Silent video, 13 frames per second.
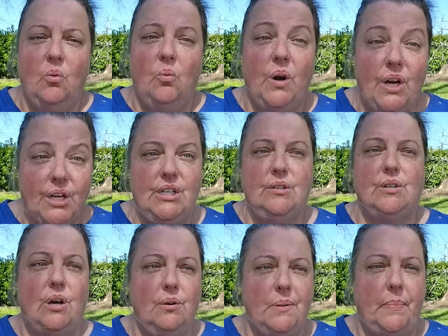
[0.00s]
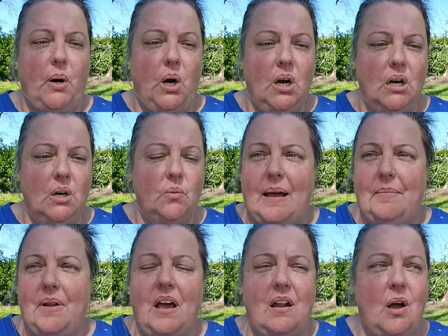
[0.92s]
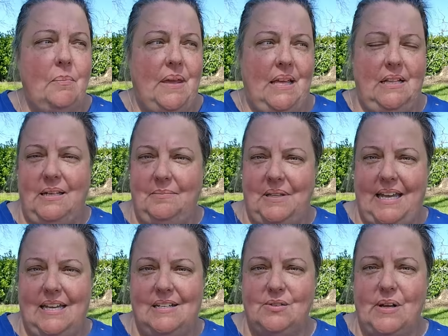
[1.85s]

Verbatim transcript: where do you go to park? I'm not on BLM land,